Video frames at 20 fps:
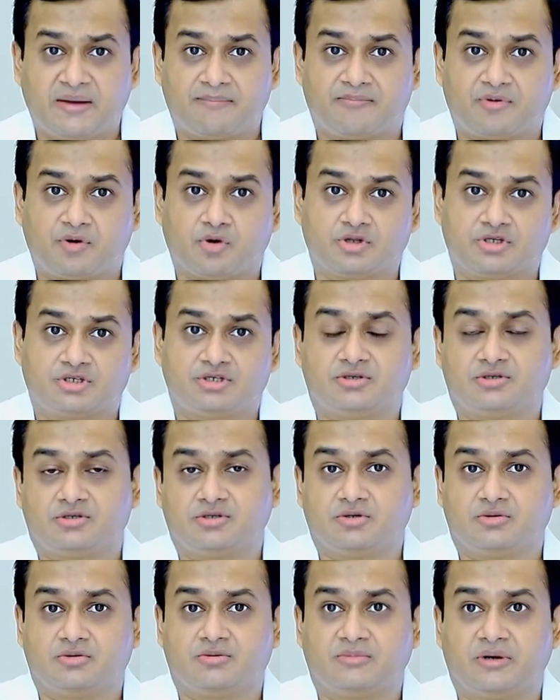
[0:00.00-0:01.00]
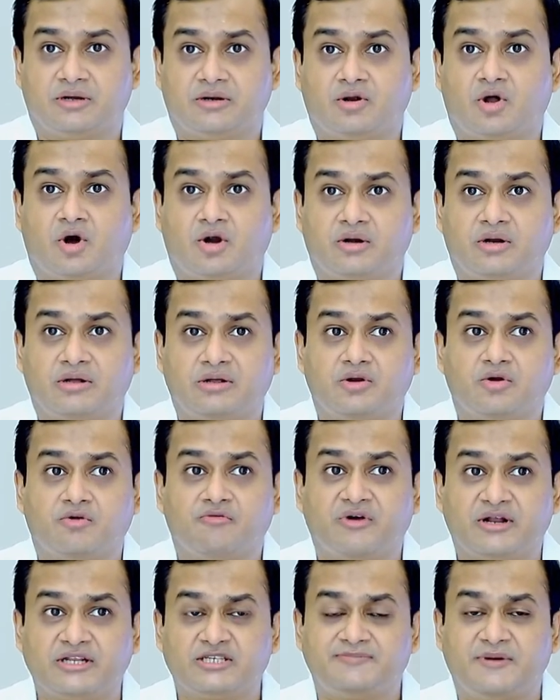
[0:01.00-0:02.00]
approach. So not,
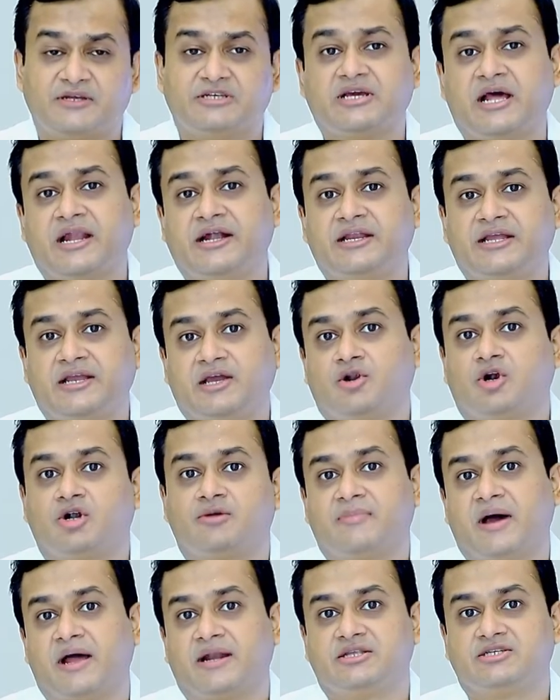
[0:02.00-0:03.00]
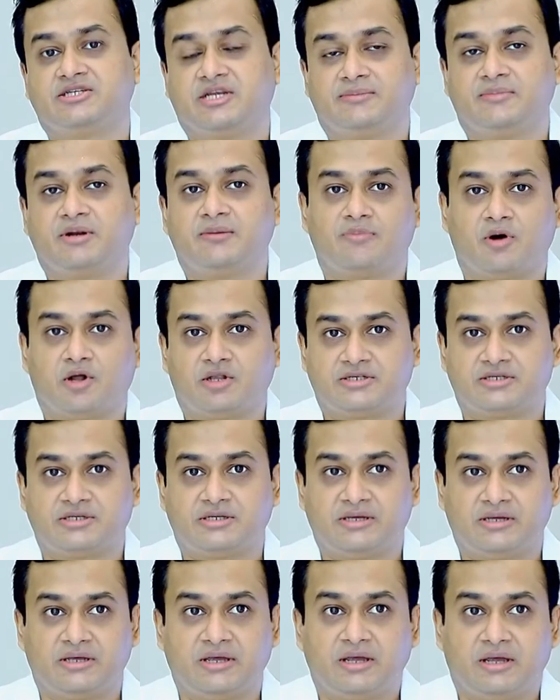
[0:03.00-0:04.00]
one specialty cannot manage cerebral
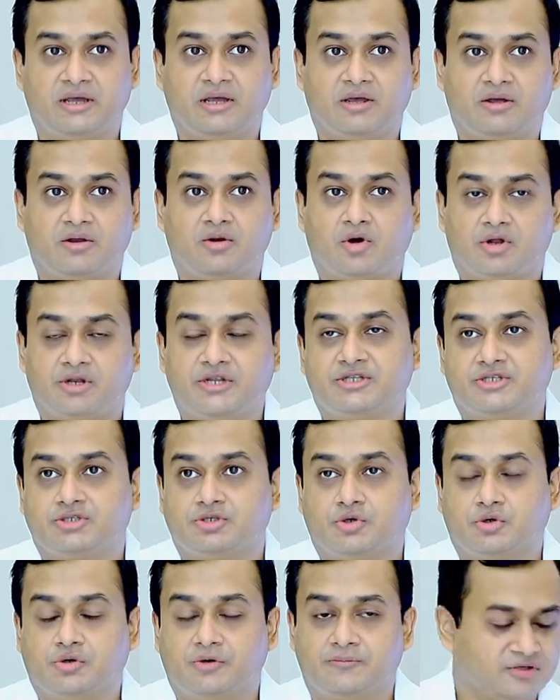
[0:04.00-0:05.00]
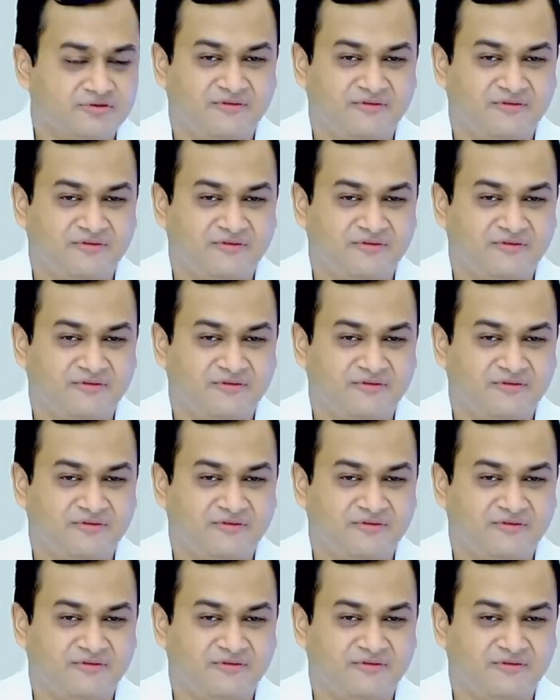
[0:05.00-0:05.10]
palsy, on its own.